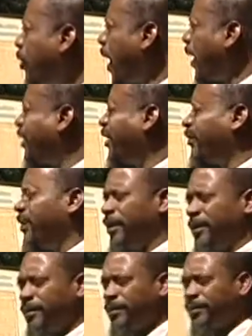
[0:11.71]
activity.
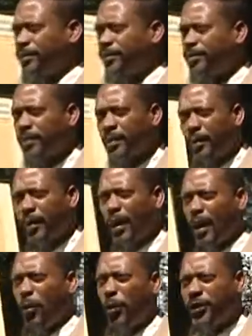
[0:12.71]

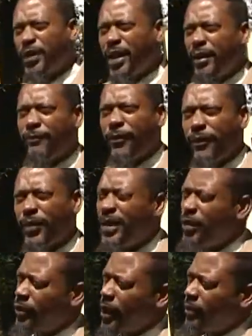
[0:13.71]
Was done in
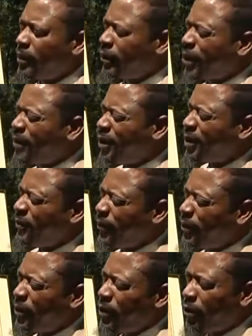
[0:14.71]

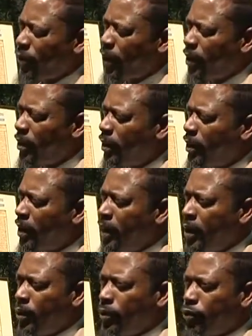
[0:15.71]
1753. It
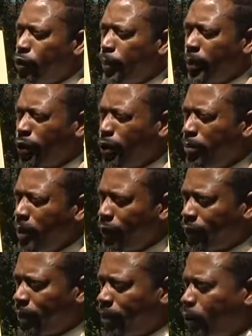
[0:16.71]
was a group of two
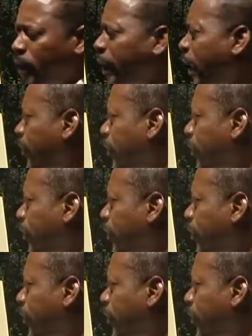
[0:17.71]
Muslims. One name was